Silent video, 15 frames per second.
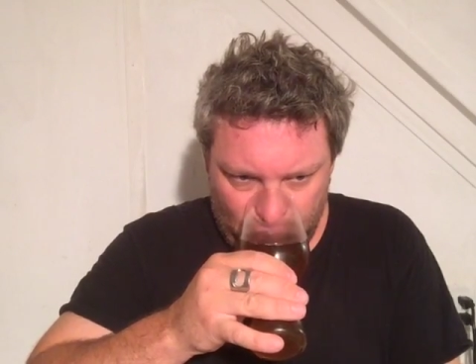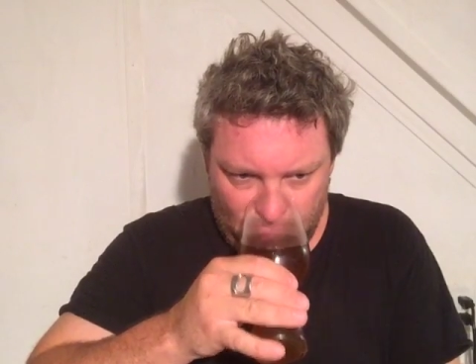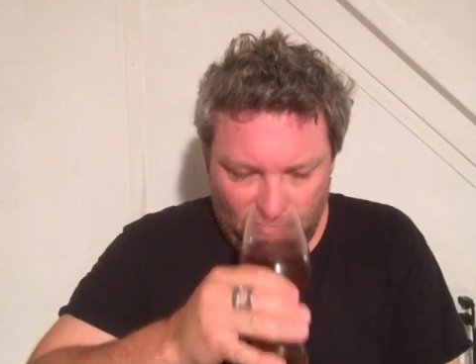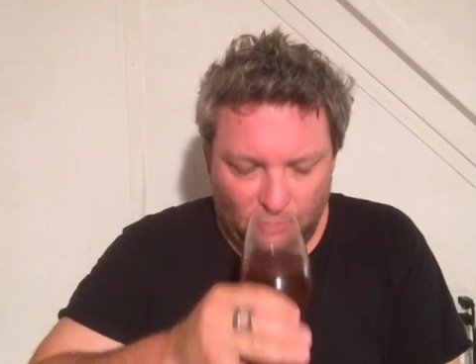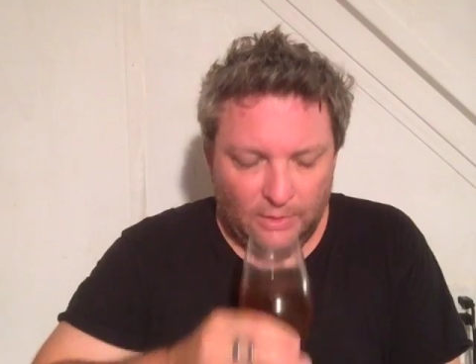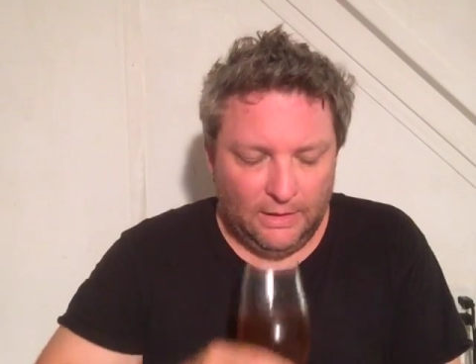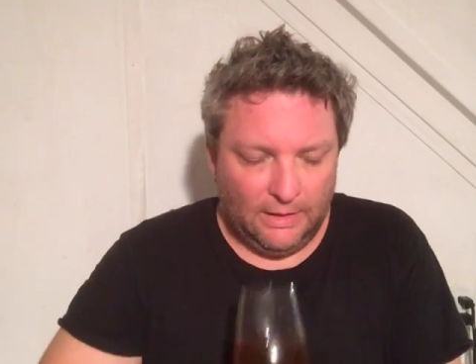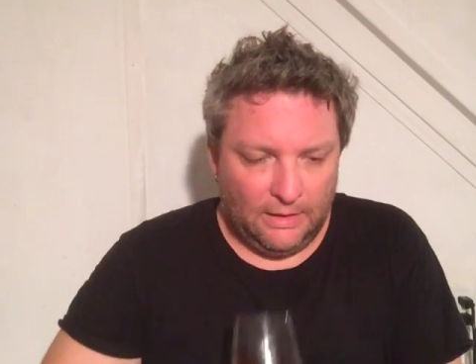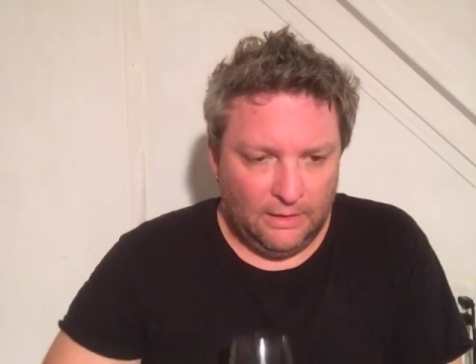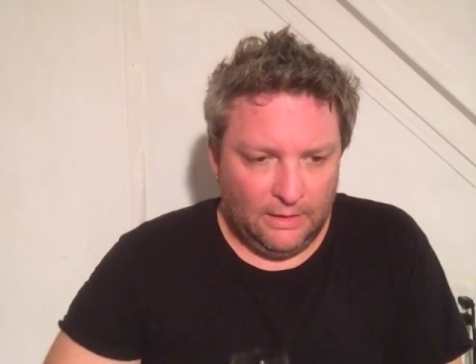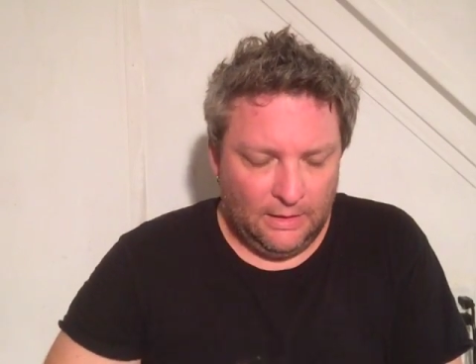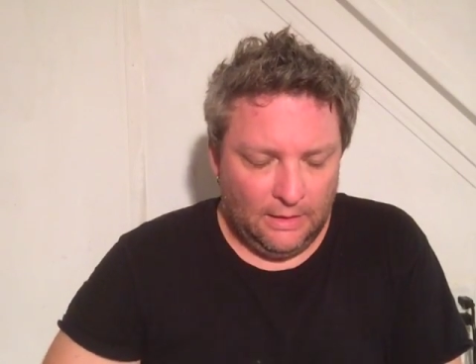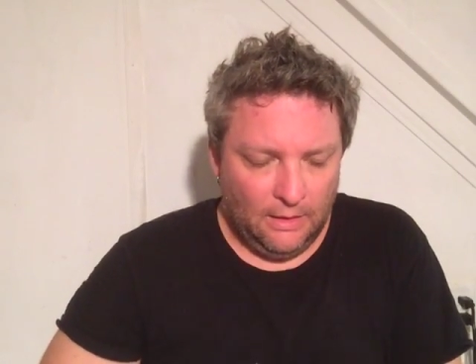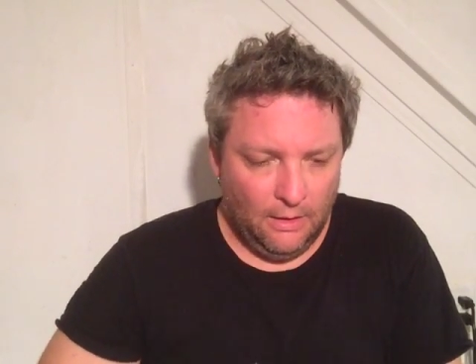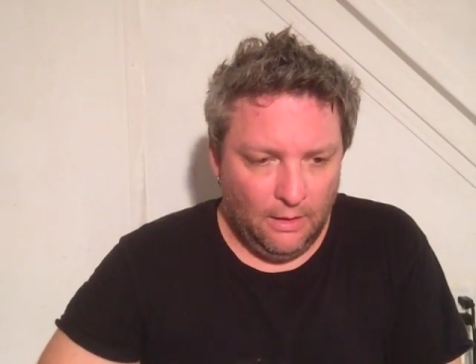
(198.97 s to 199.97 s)
Really
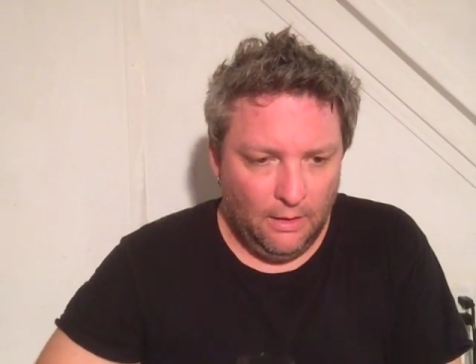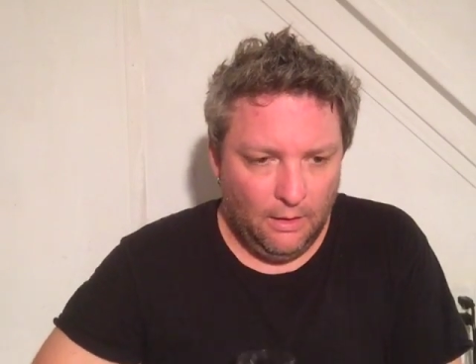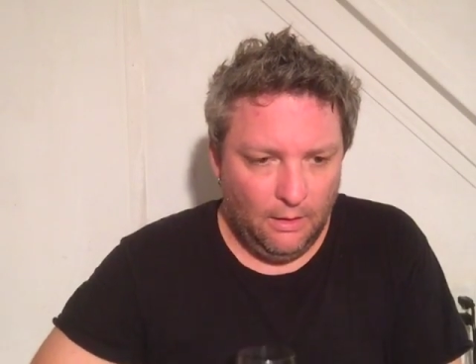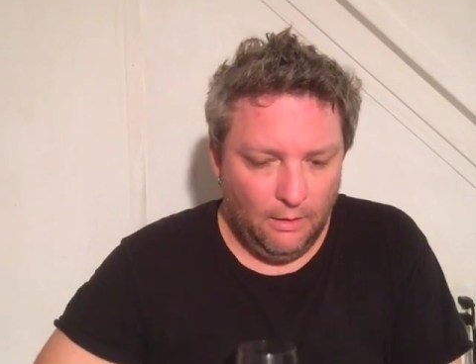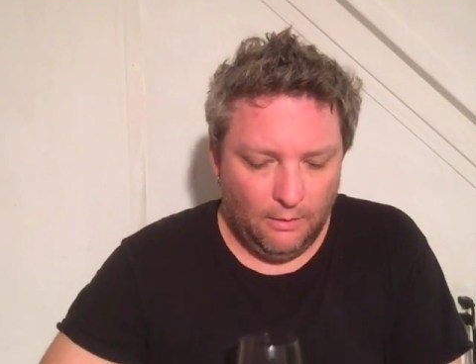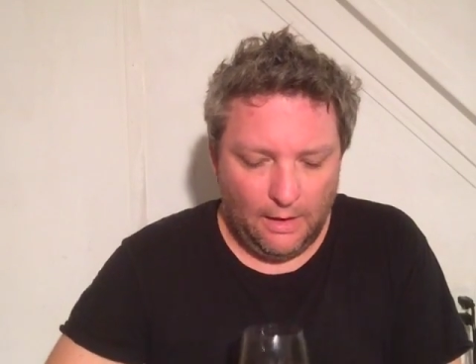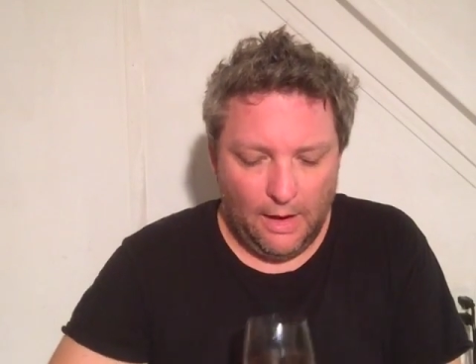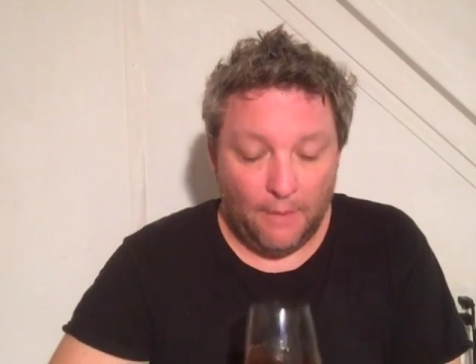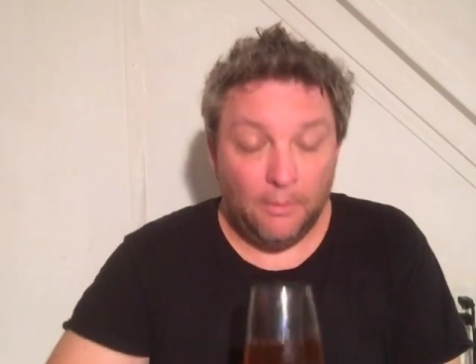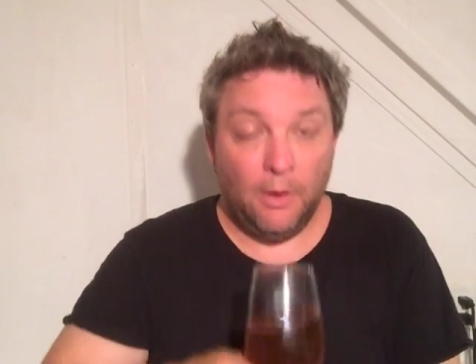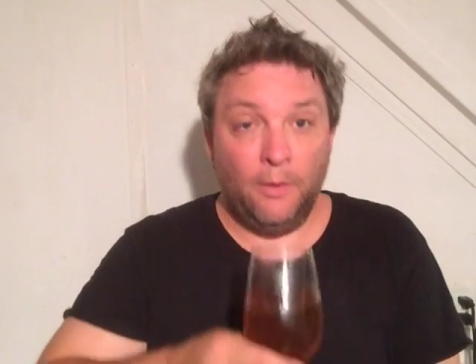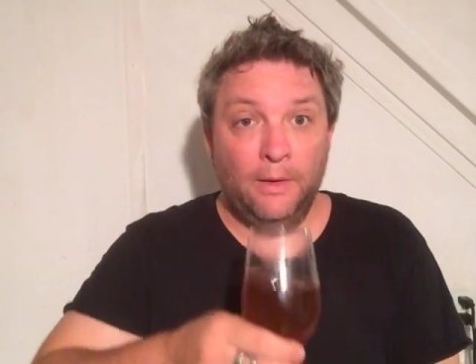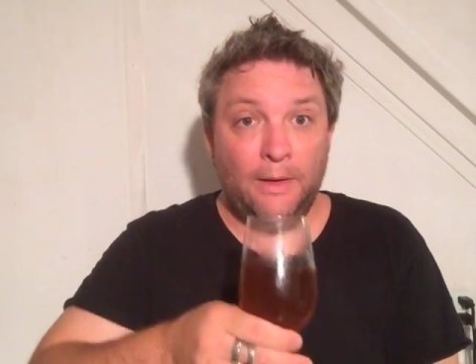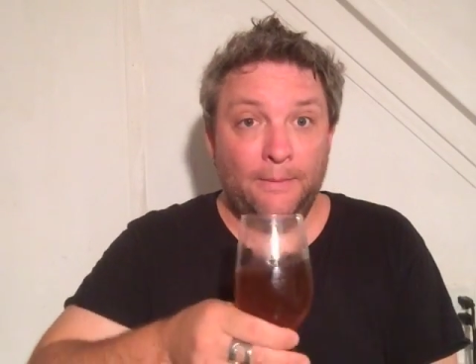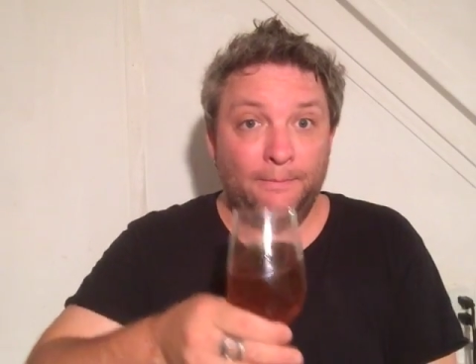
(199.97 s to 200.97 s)
clean. Okay, I'm
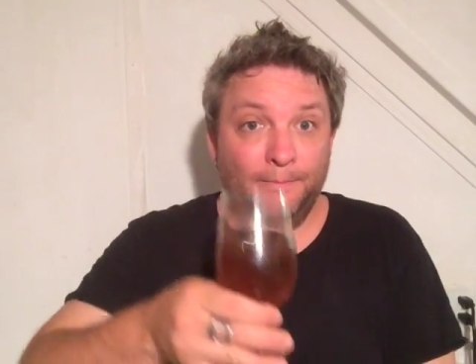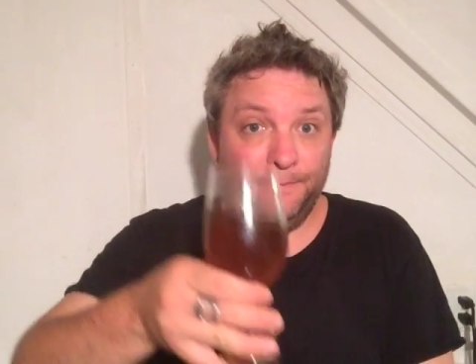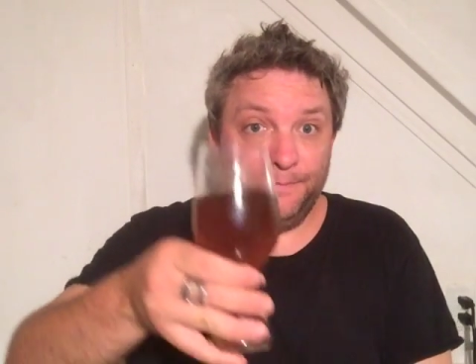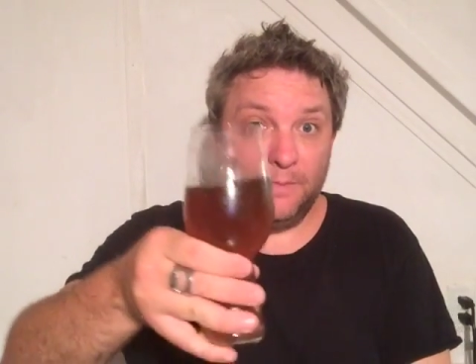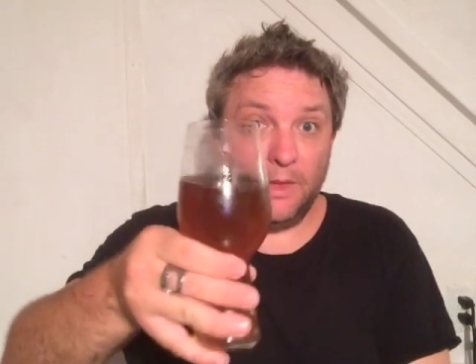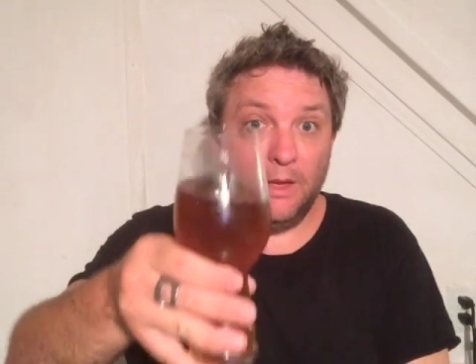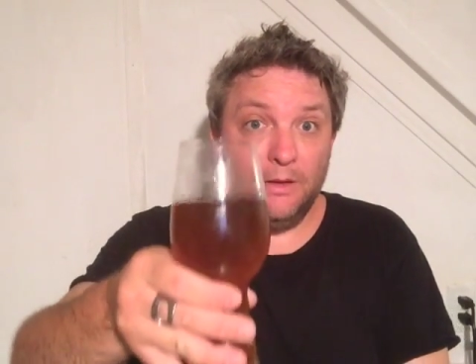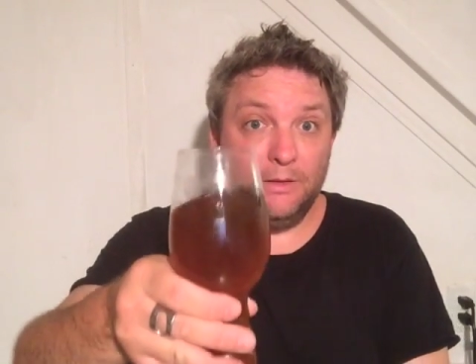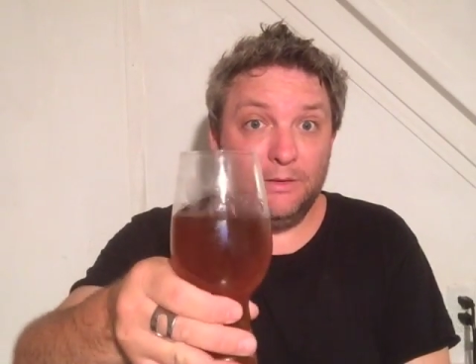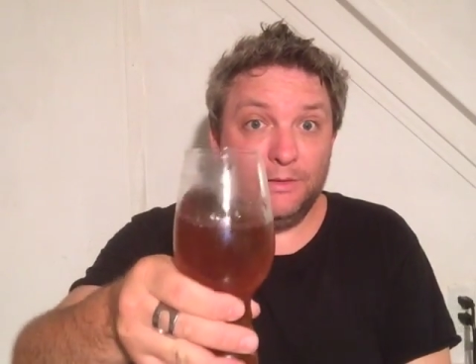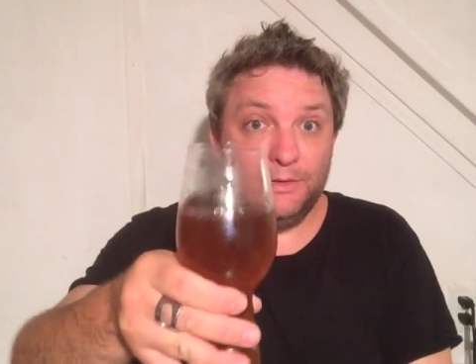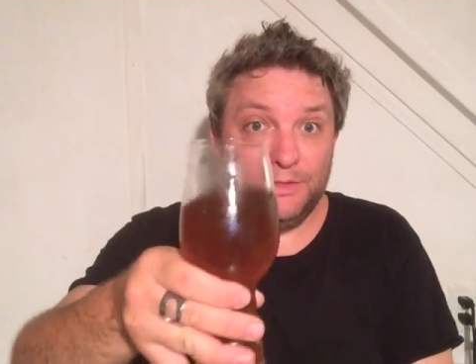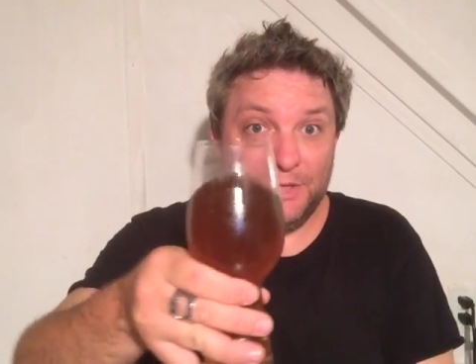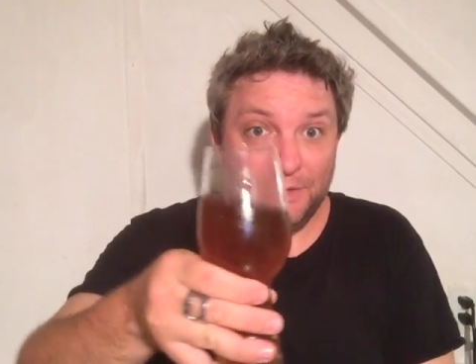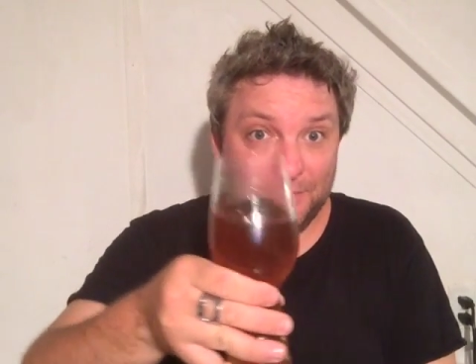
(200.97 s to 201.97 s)
going in.
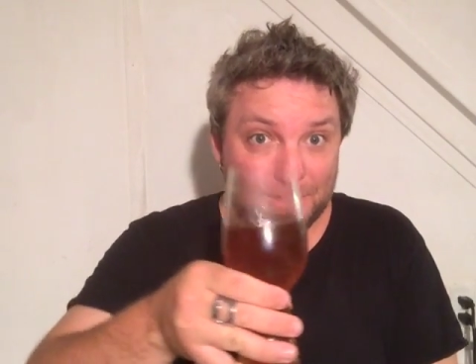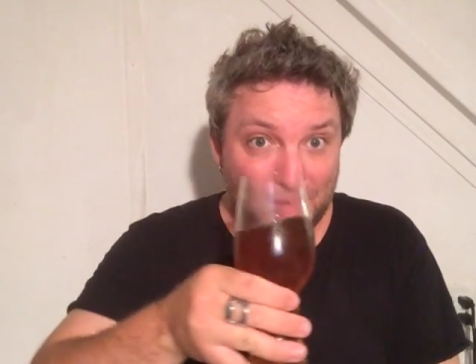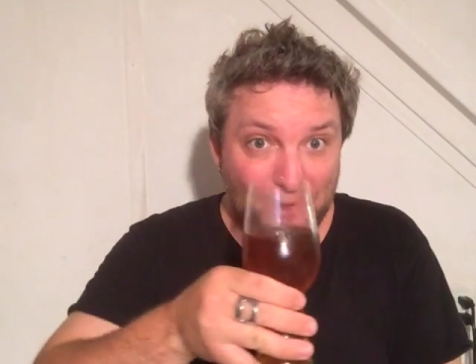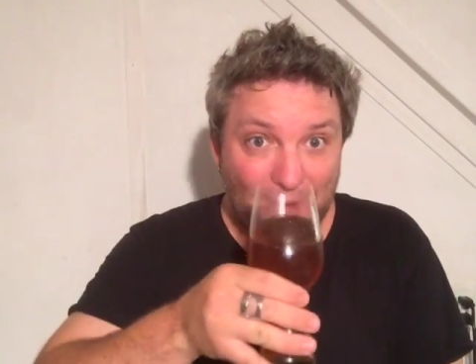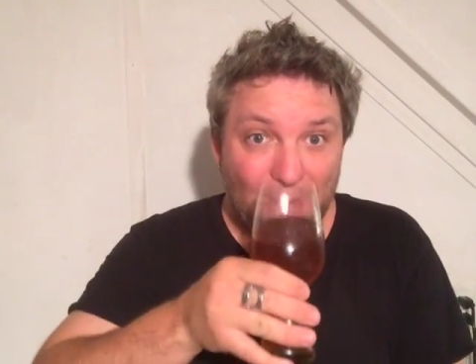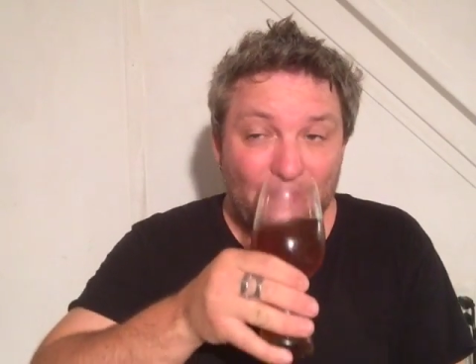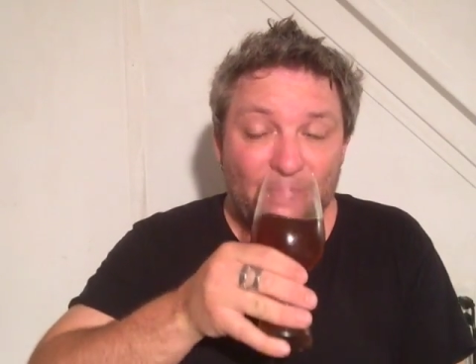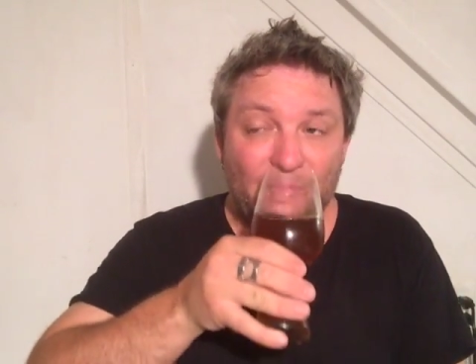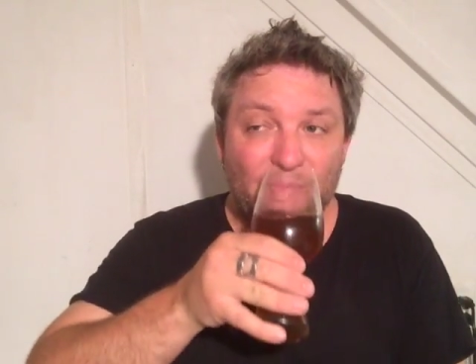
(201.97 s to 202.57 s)
Cheers, Larry.